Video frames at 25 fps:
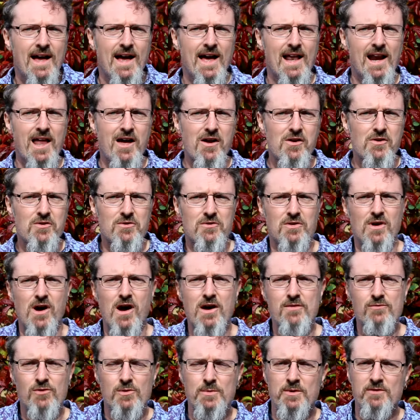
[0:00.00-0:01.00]
Hello,
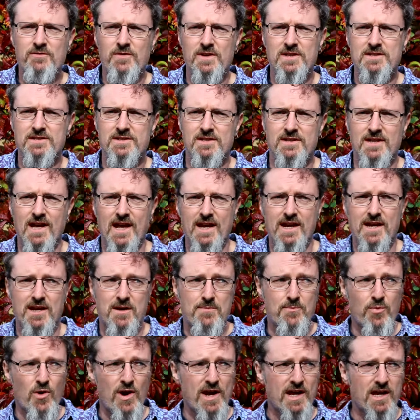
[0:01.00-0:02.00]
I'm Robin Vincent, and in
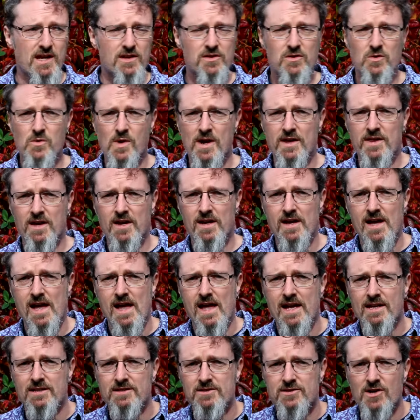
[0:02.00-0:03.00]
a break in the weather,
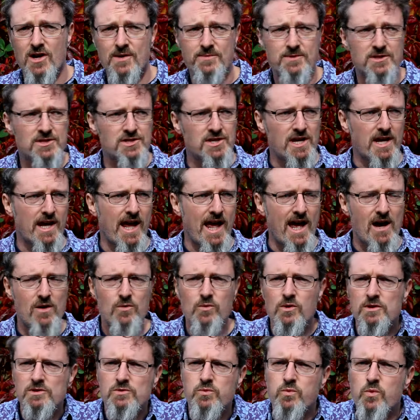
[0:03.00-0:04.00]
it's time to check
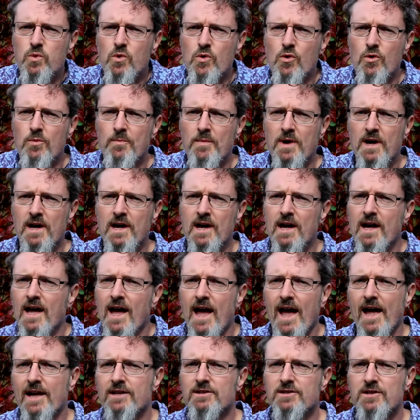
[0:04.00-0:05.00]
out what's warm
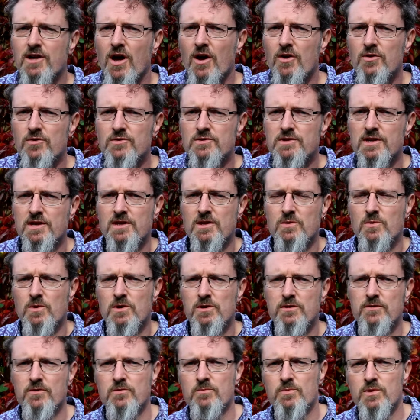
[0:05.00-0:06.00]
and cozy in the
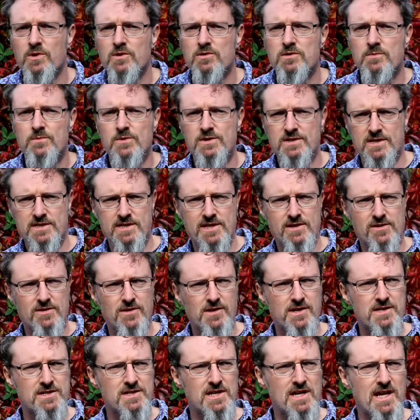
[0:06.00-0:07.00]
world of computer music
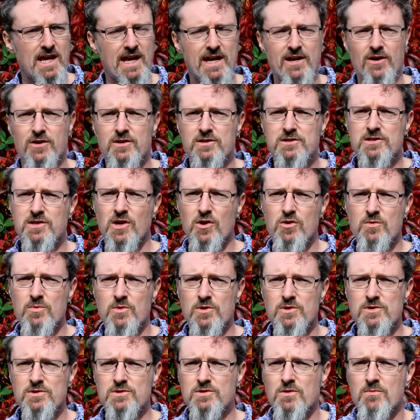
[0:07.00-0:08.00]
technology in
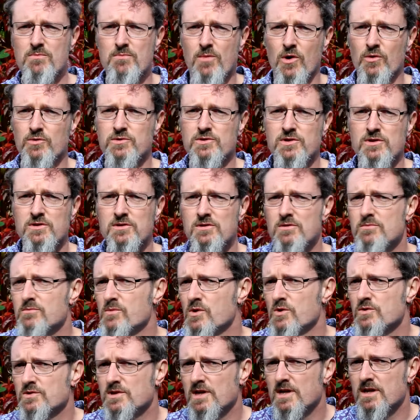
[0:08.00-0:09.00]
October's Molten
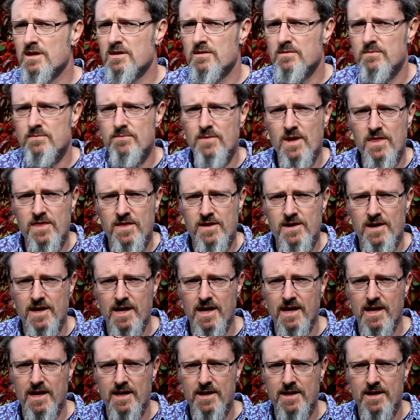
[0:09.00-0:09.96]
Music Monthly.